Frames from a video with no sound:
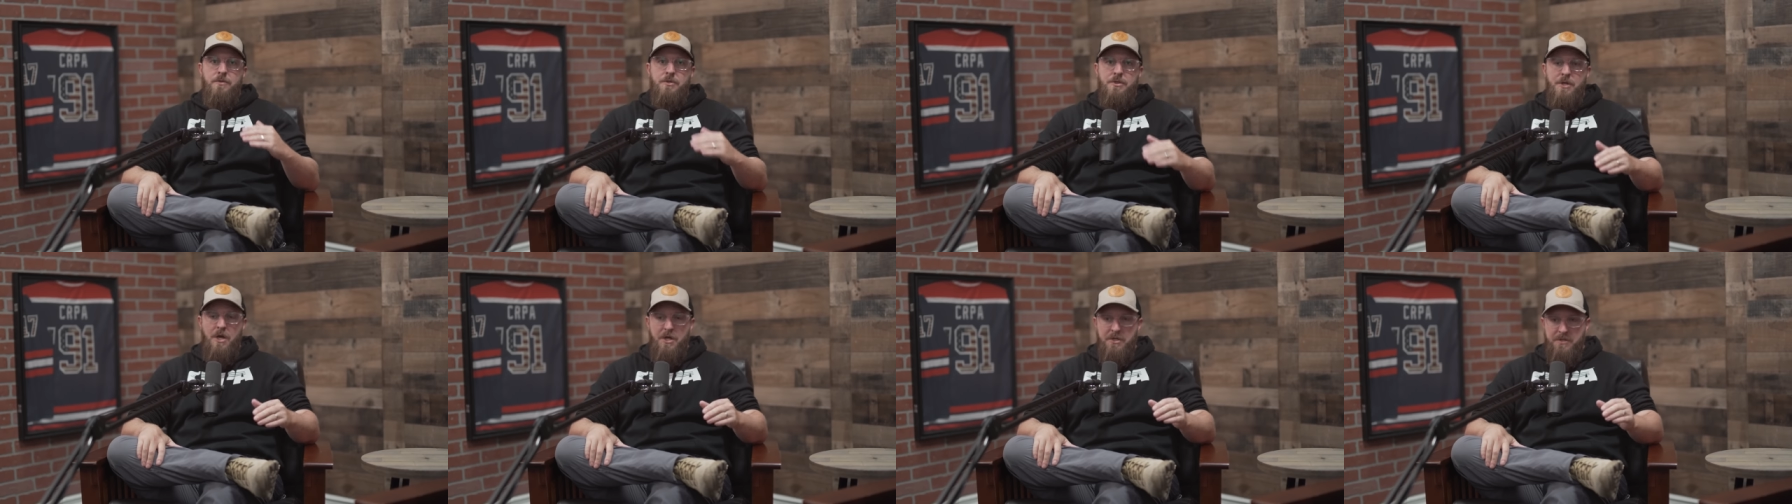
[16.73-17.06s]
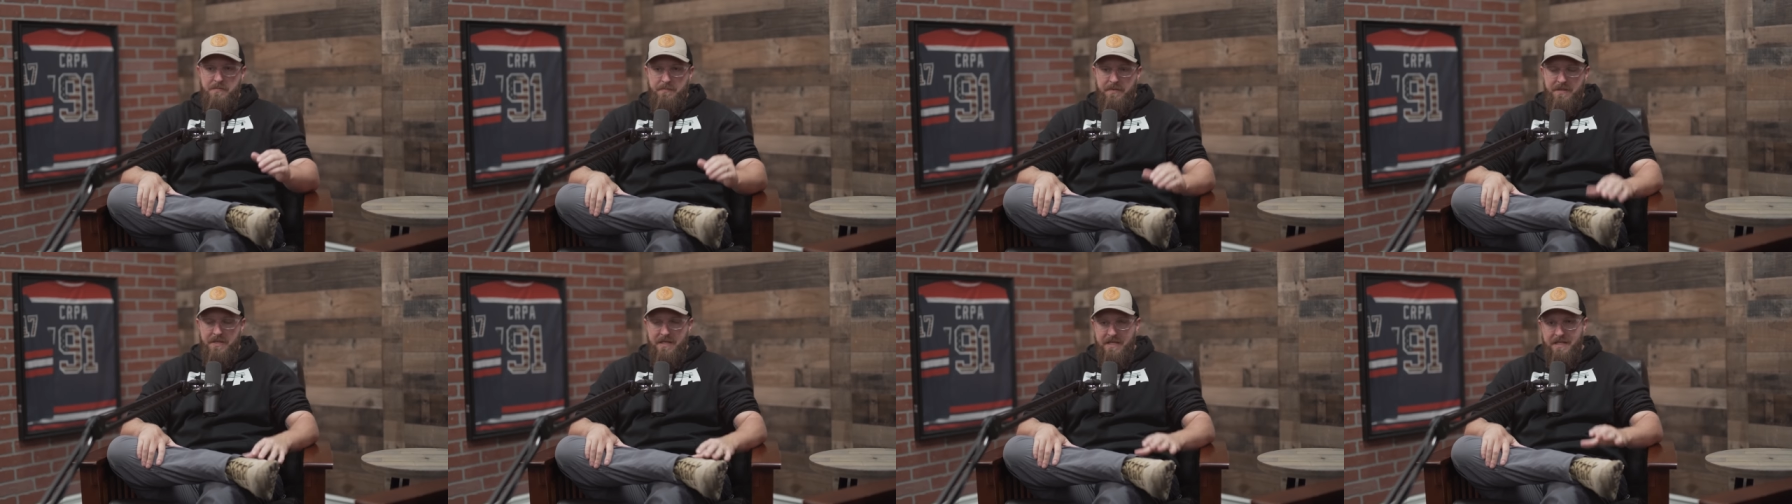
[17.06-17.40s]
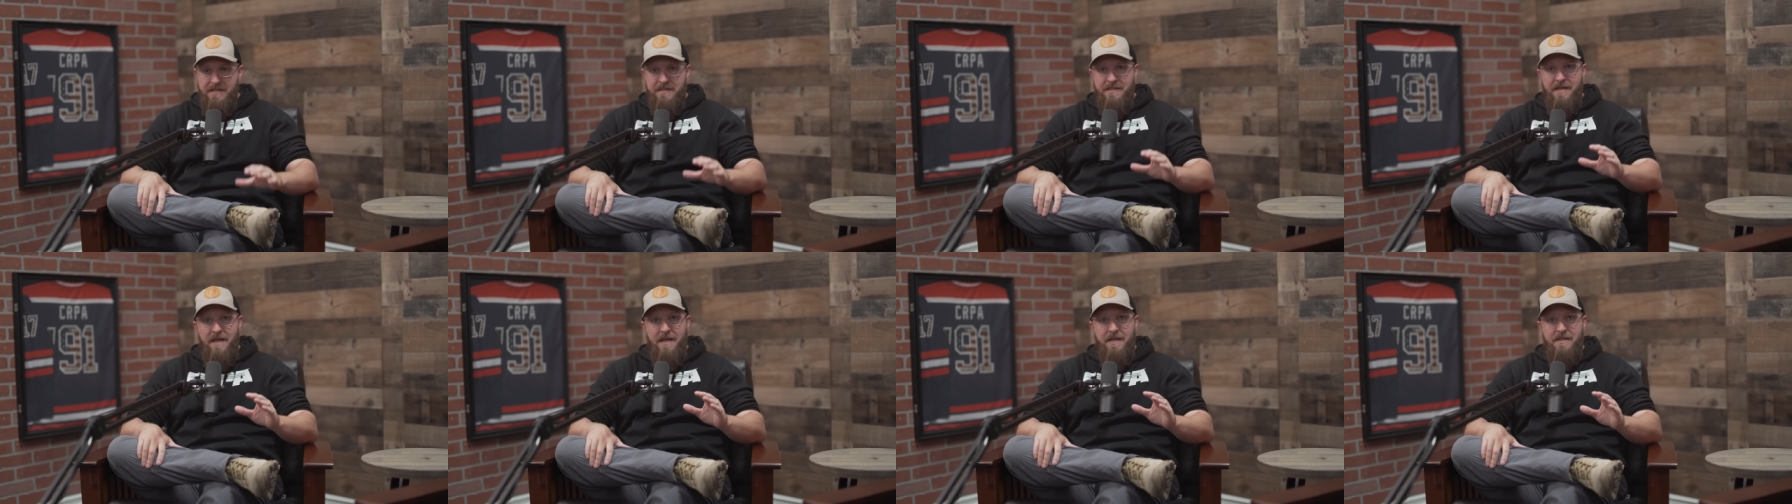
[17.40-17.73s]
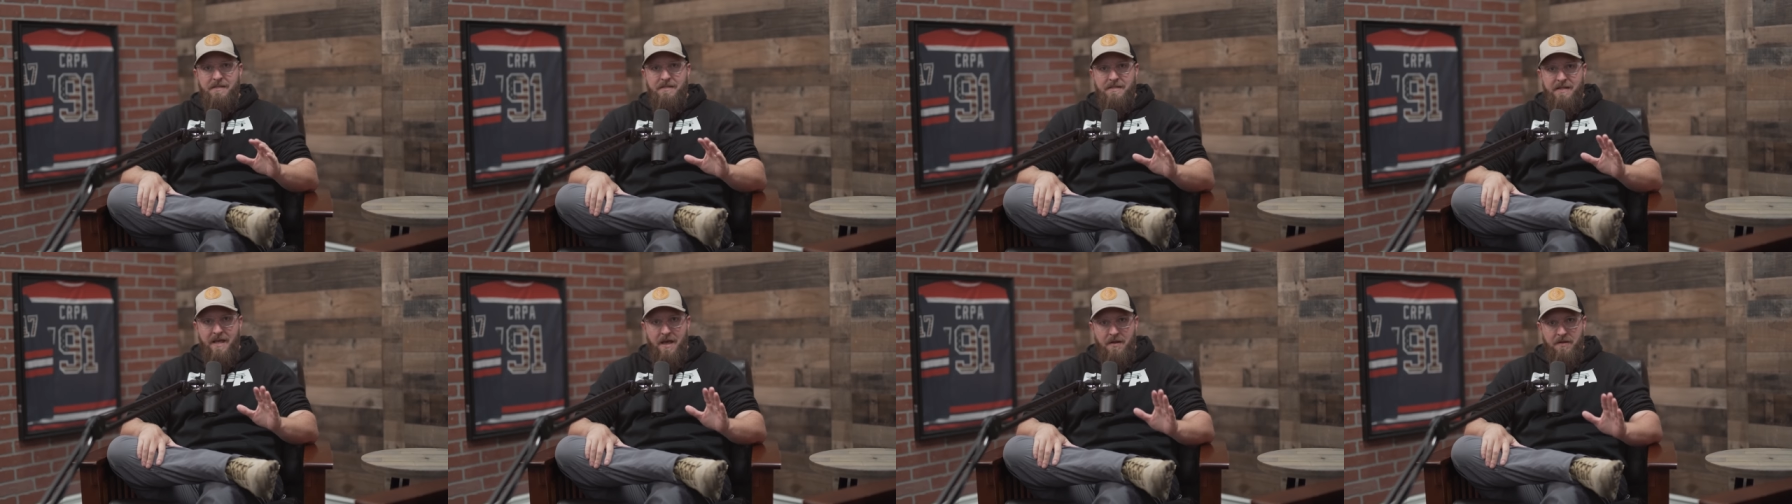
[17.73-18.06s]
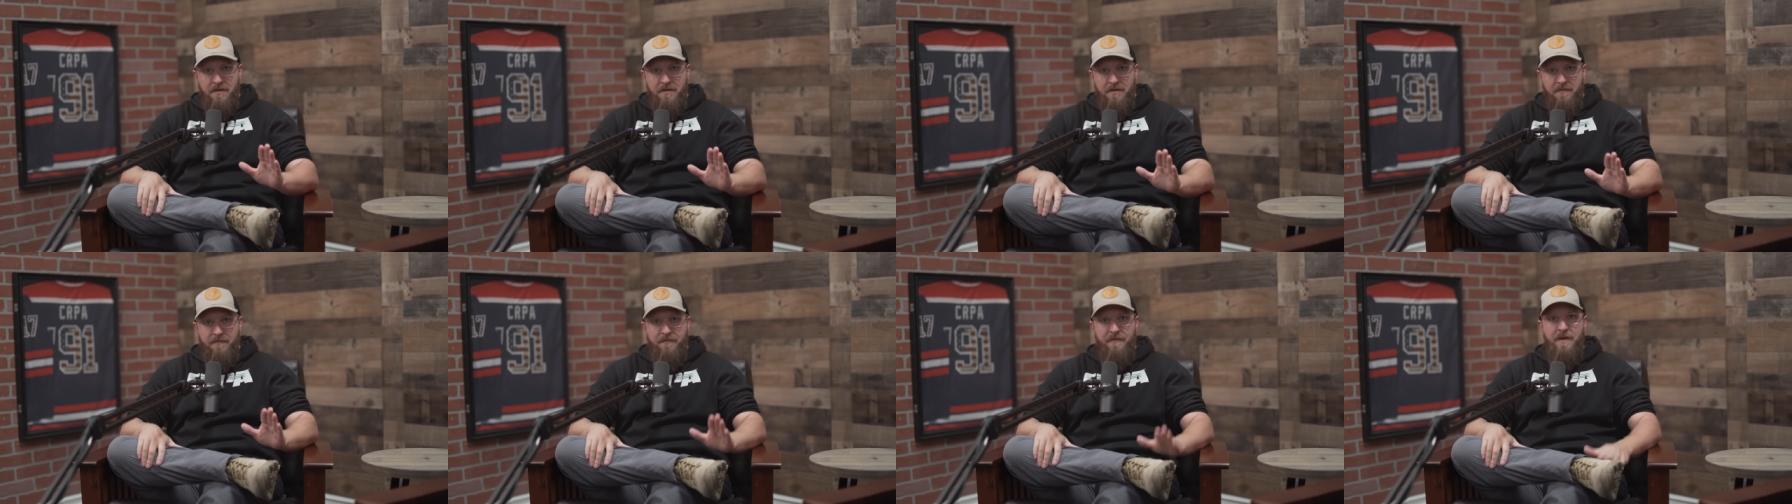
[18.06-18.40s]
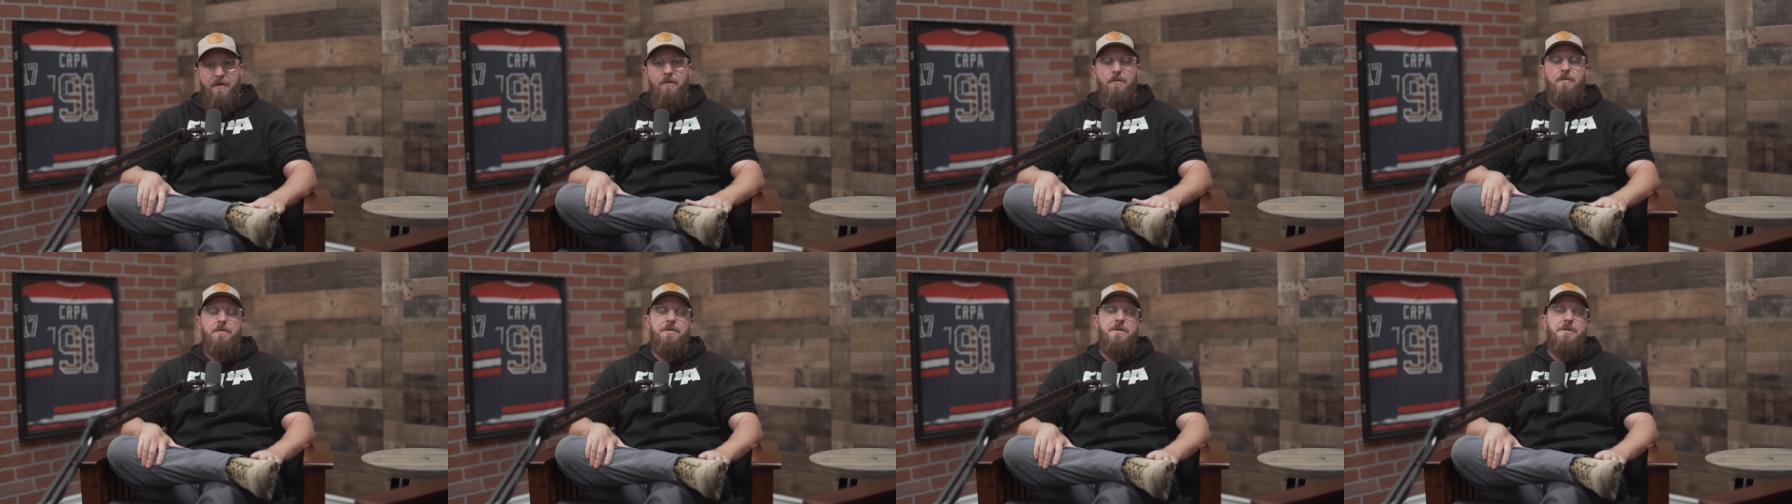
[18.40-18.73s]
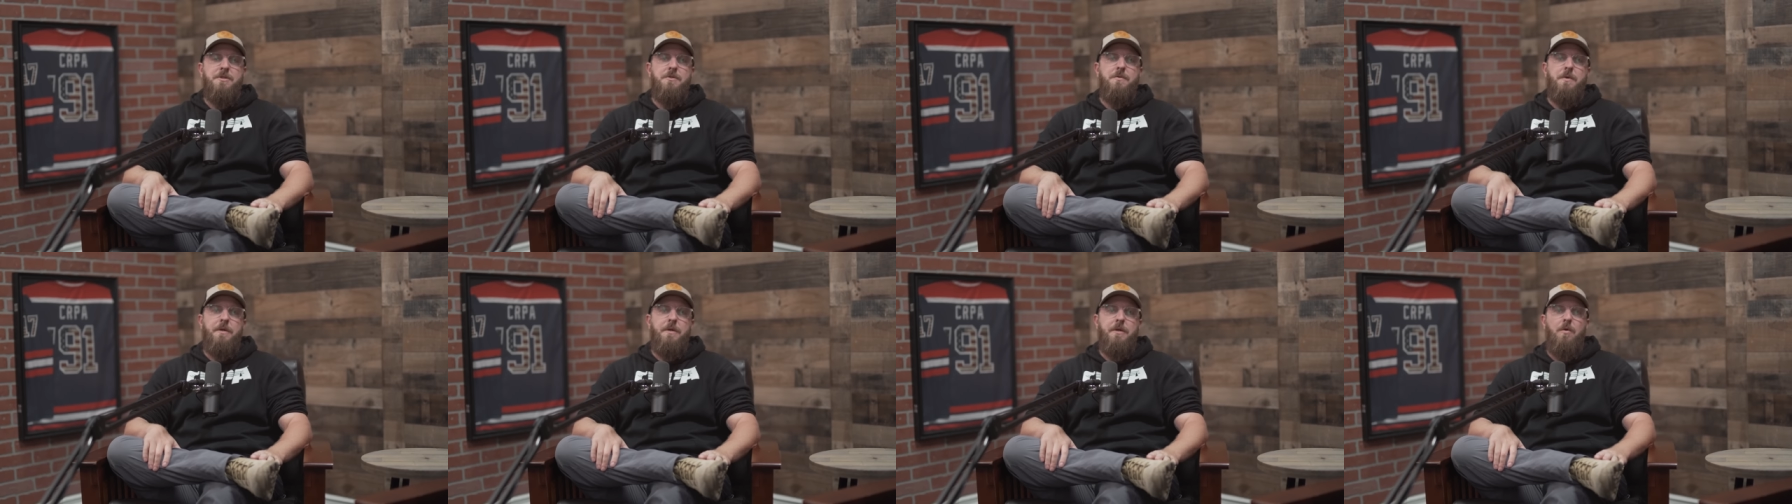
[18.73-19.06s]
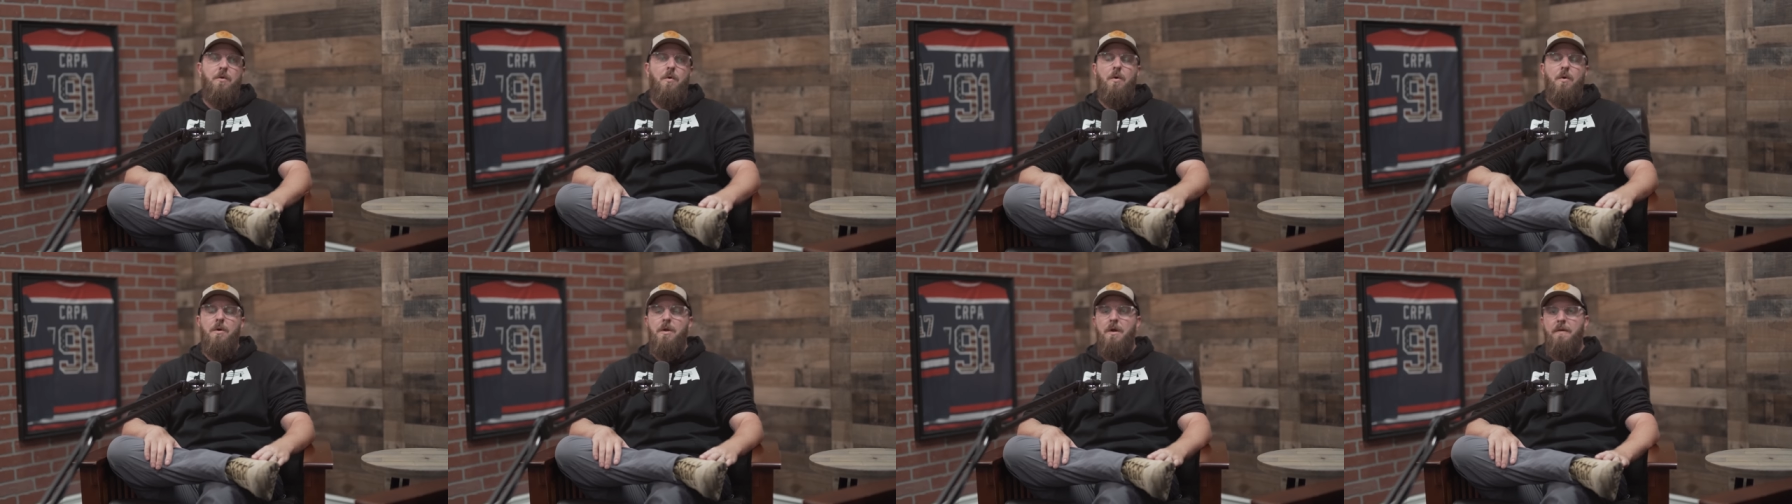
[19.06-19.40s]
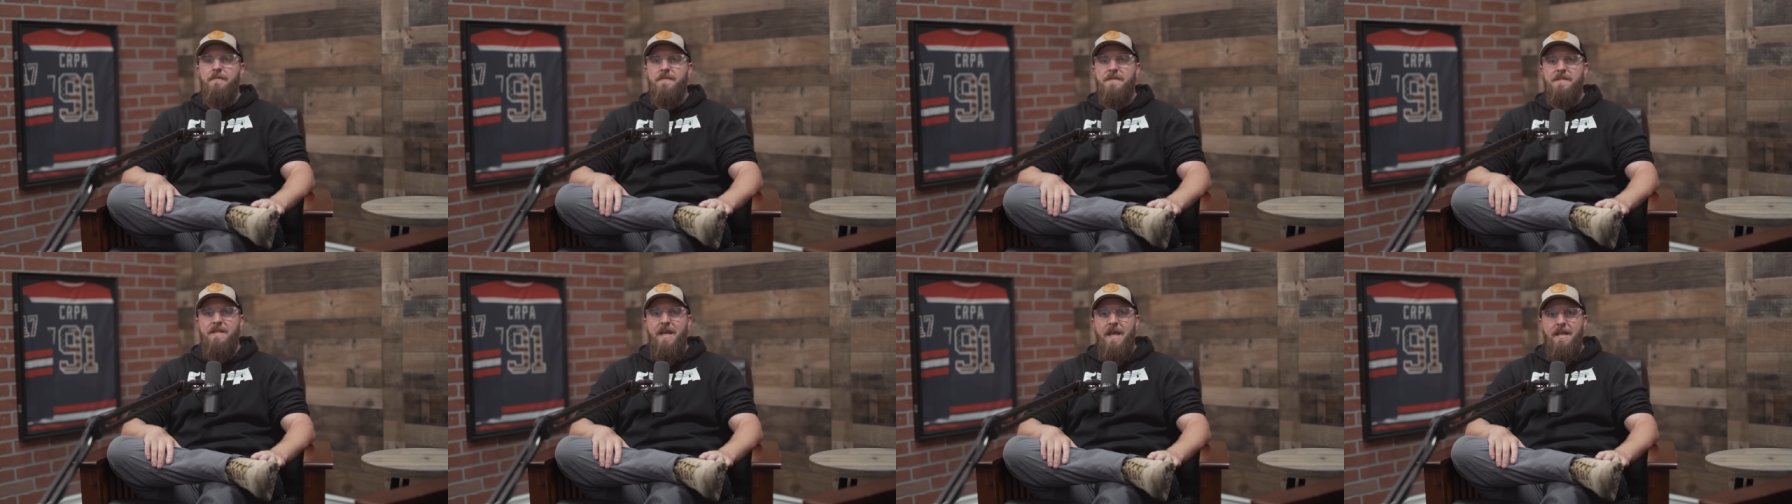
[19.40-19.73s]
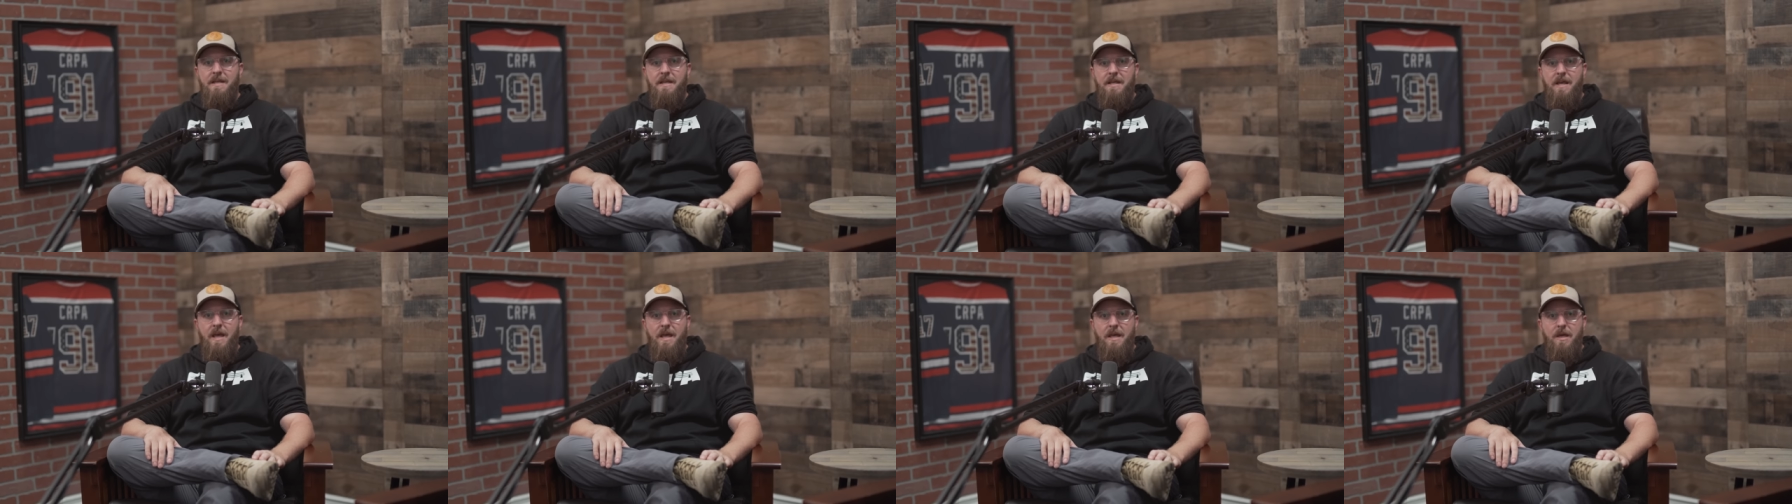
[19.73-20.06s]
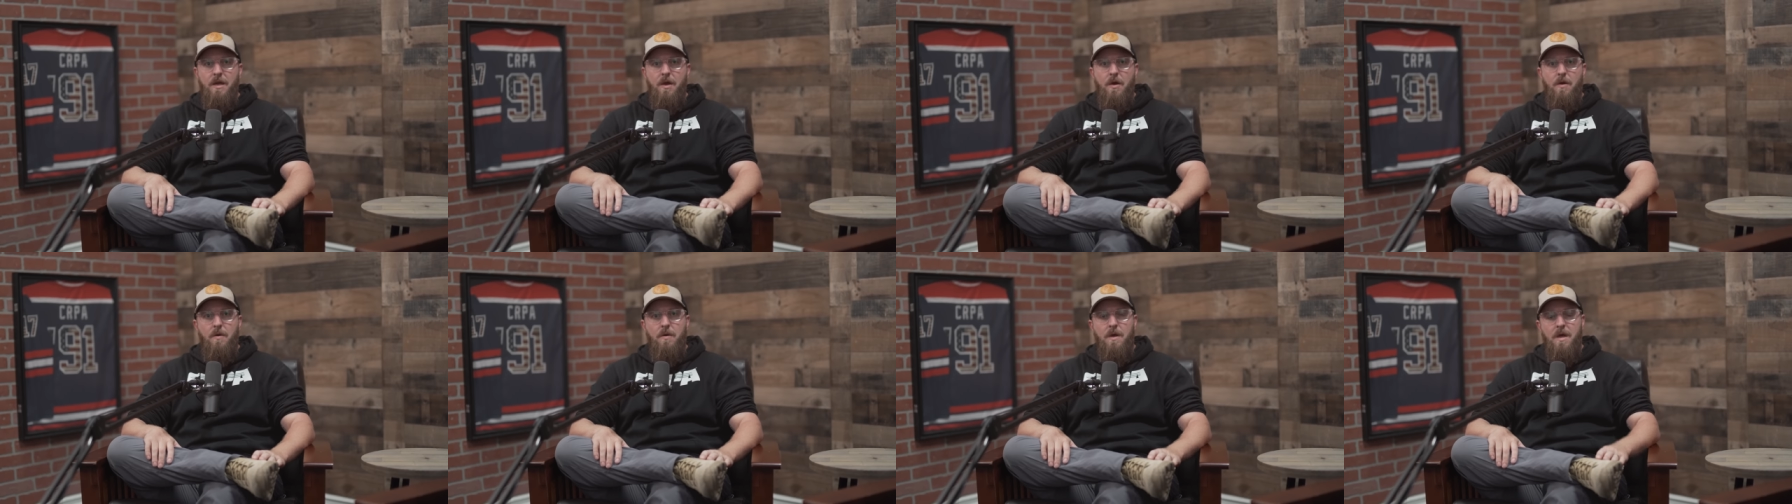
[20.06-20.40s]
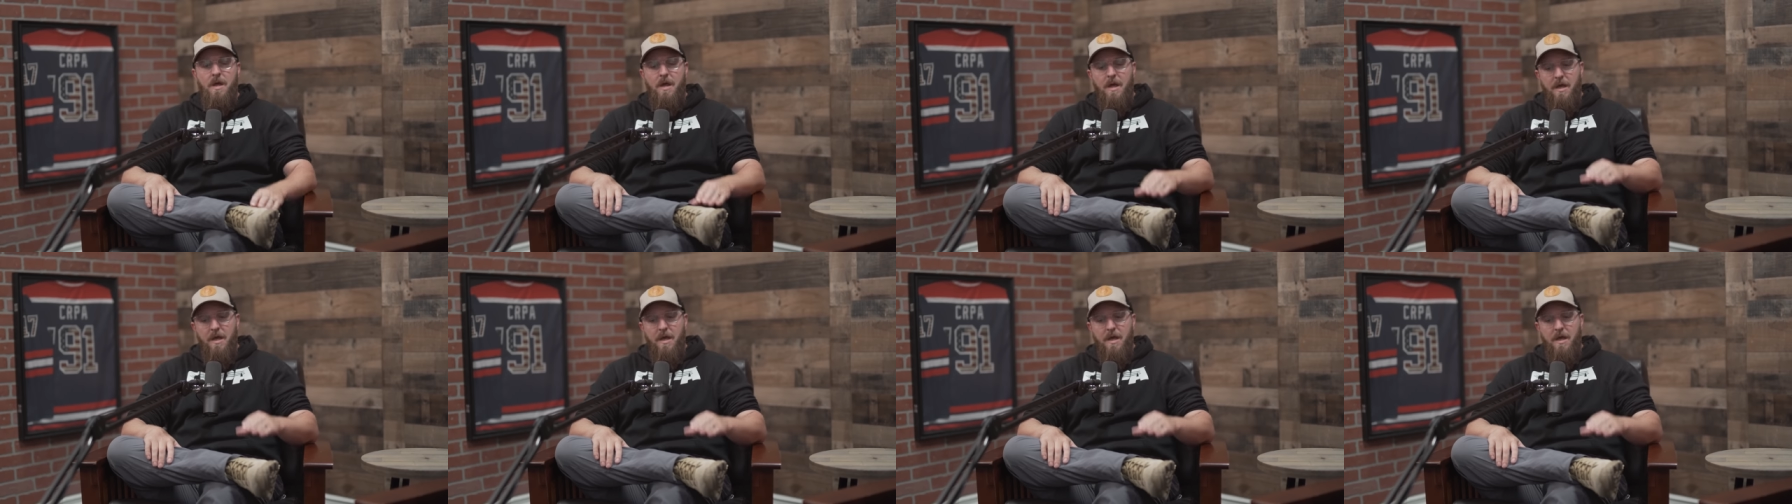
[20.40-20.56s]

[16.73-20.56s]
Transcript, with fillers: Judge Benitez down in the Federal District Court of San Diego.